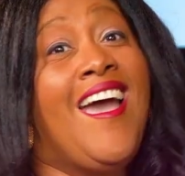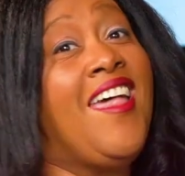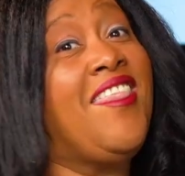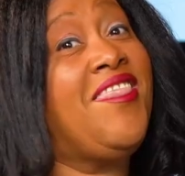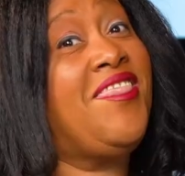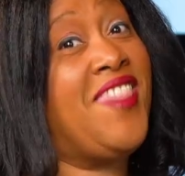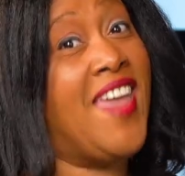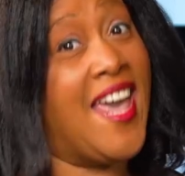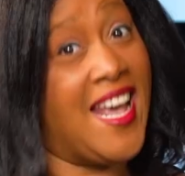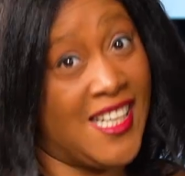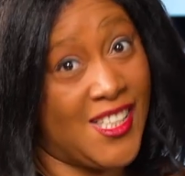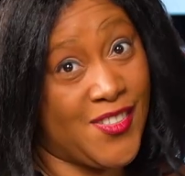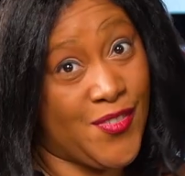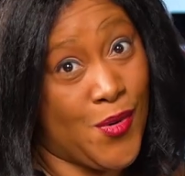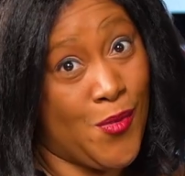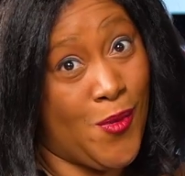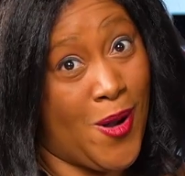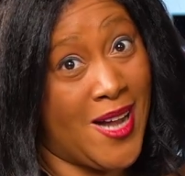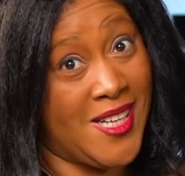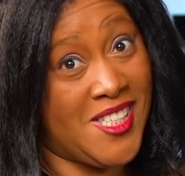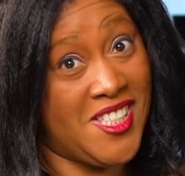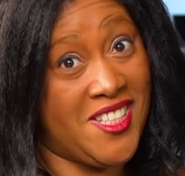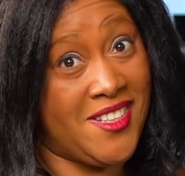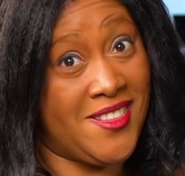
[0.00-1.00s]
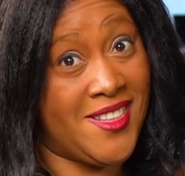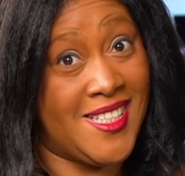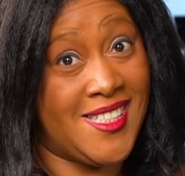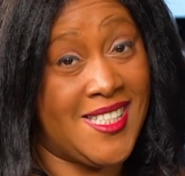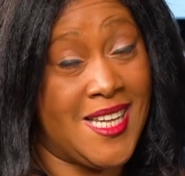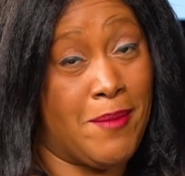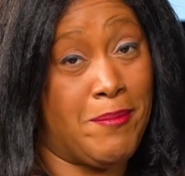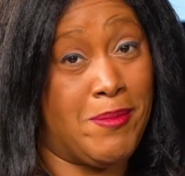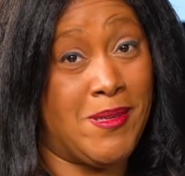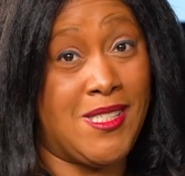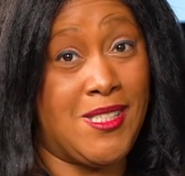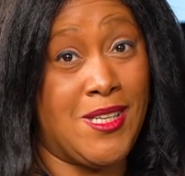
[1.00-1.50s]
Thanks for watching this
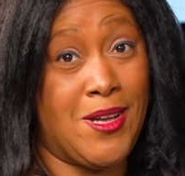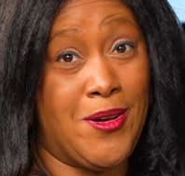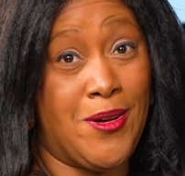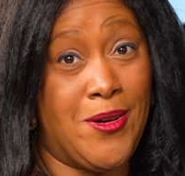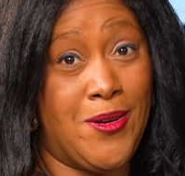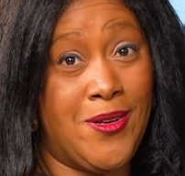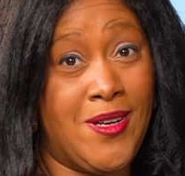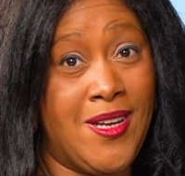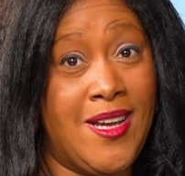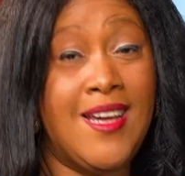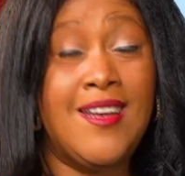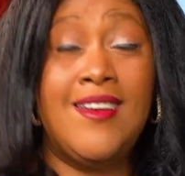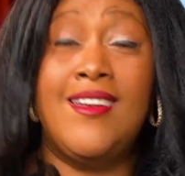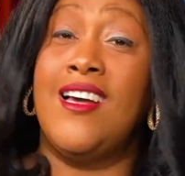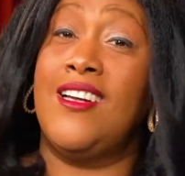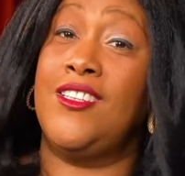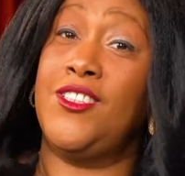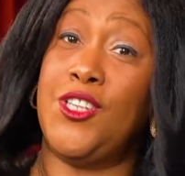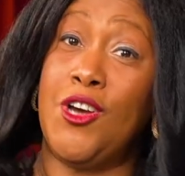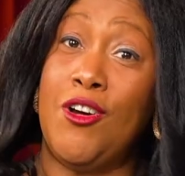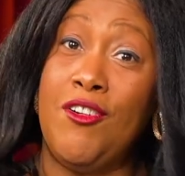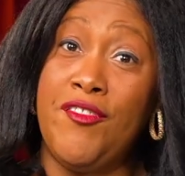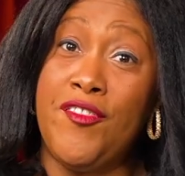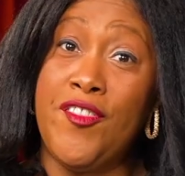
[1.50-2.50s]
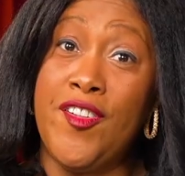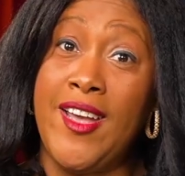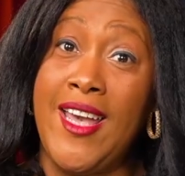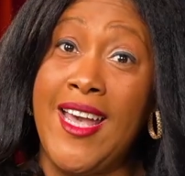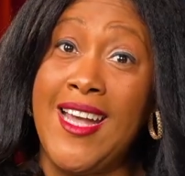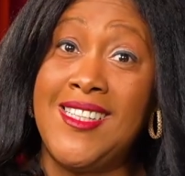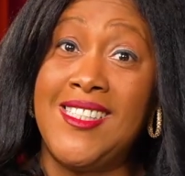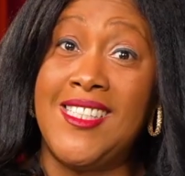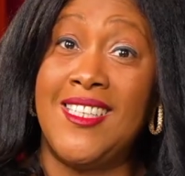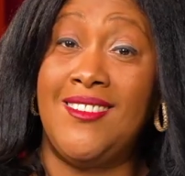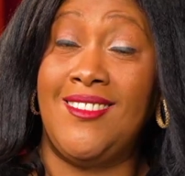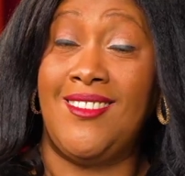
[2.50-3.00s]
episode. Now don't
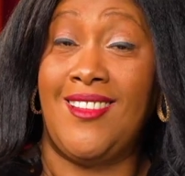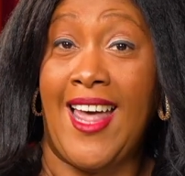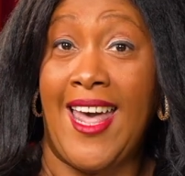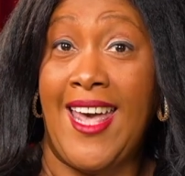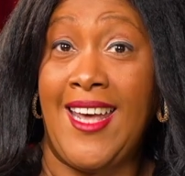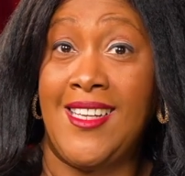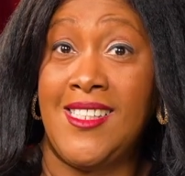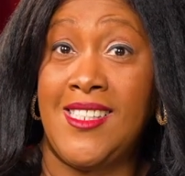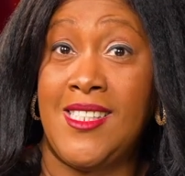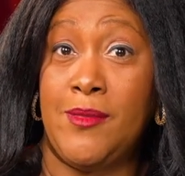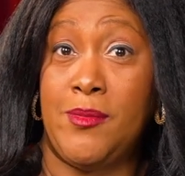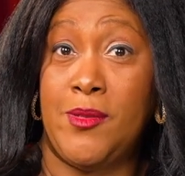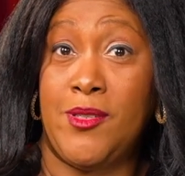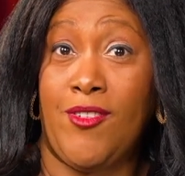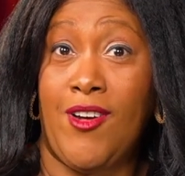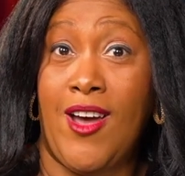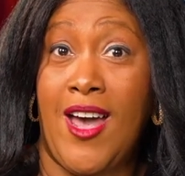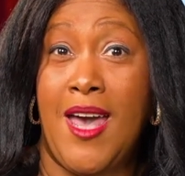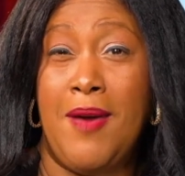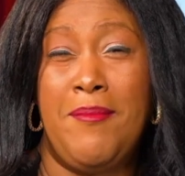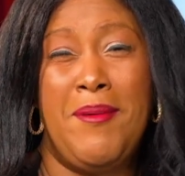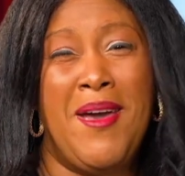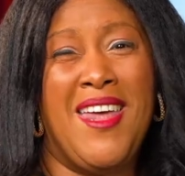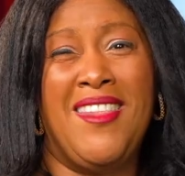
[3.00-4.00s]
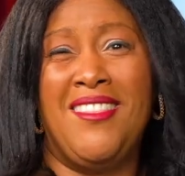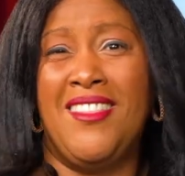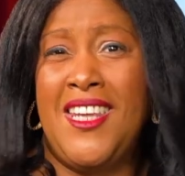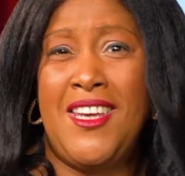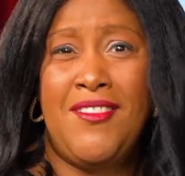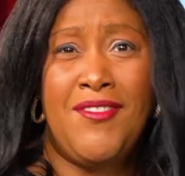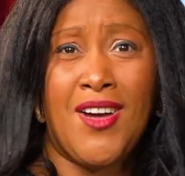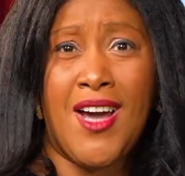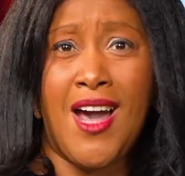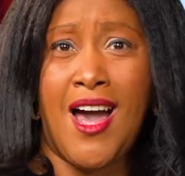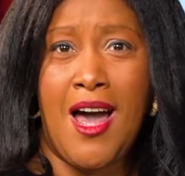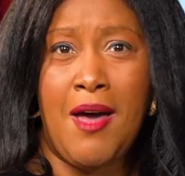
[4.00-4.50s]
forget to like, subscribe, and
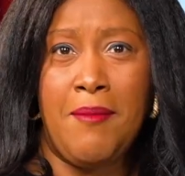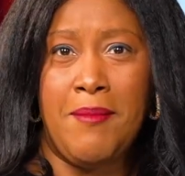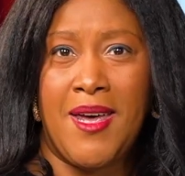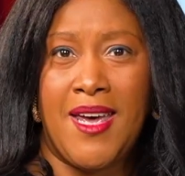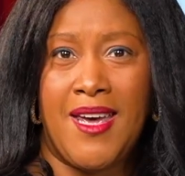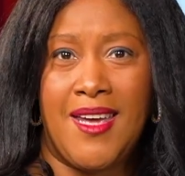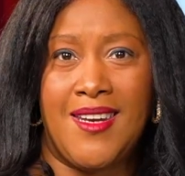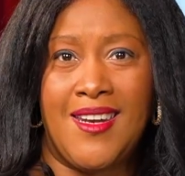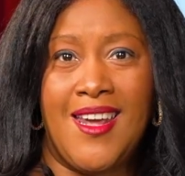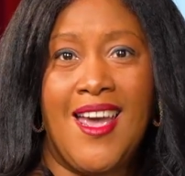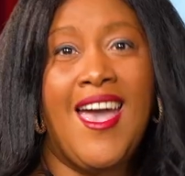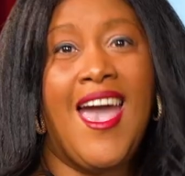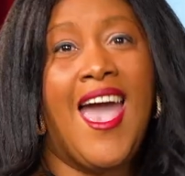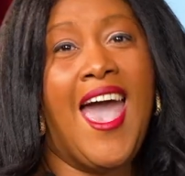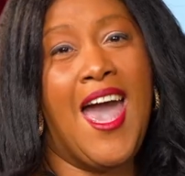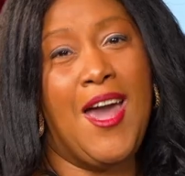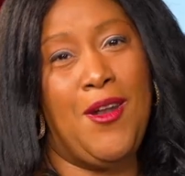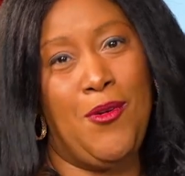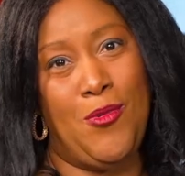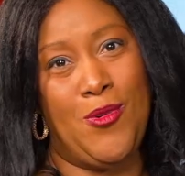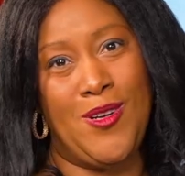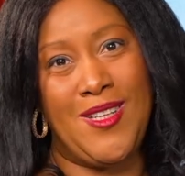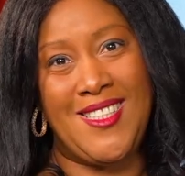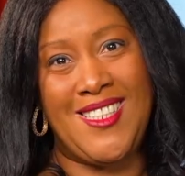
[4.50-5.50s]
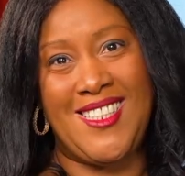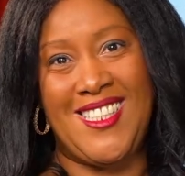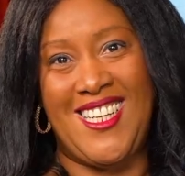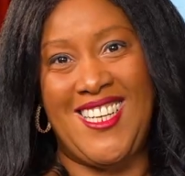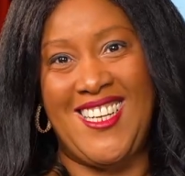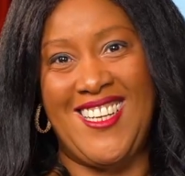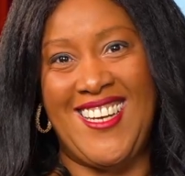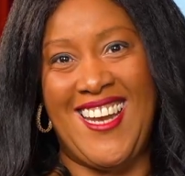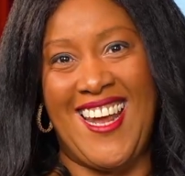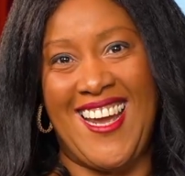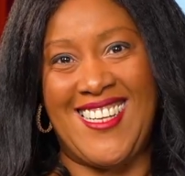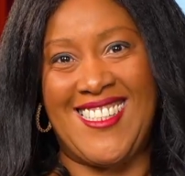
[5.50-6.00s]
leave a comment. And we'll see
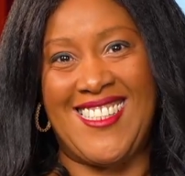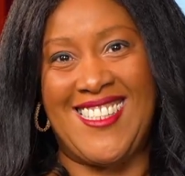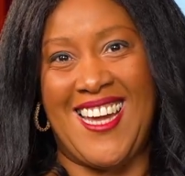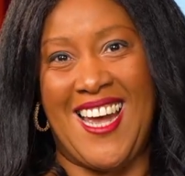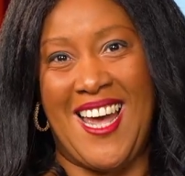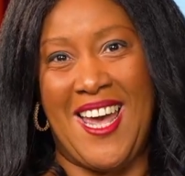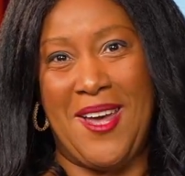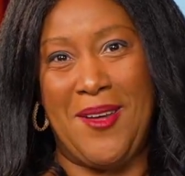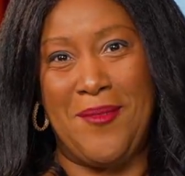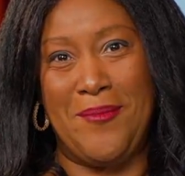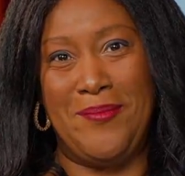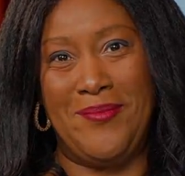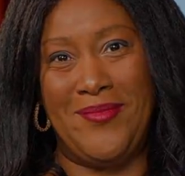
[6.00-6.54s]
you next time.